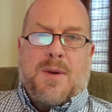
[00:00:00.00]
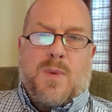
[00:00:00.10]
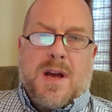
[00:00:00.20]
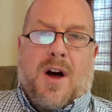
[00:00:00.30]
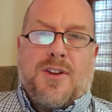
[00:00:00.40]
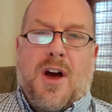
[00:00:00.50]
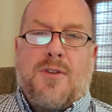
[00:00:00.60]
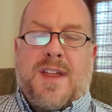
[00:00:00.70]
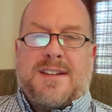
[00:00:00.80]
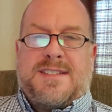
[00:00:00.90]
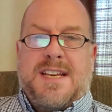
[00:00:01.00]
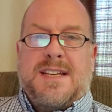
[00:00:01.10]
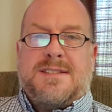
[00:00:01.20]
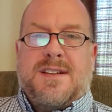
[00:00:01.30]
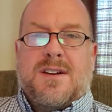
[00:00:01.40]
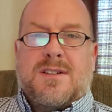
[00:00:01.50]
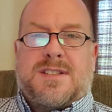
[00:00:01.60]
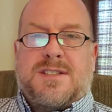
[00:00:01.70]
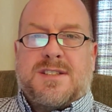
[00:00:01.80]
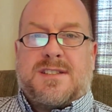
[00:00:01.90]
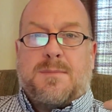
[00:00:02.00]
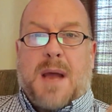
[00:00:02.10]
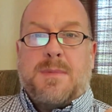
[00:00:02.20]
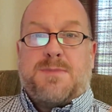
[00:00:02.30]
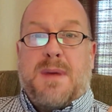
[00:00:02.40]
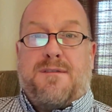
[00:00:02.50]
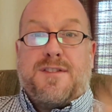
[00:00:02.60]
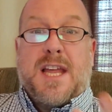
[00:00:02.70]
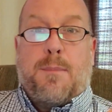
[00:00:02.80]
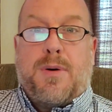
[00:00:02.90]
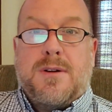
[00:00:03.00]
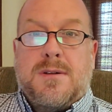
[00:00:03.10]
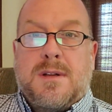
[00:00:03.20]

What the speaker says: mean, we all know that it's easier to just sometimes be flip,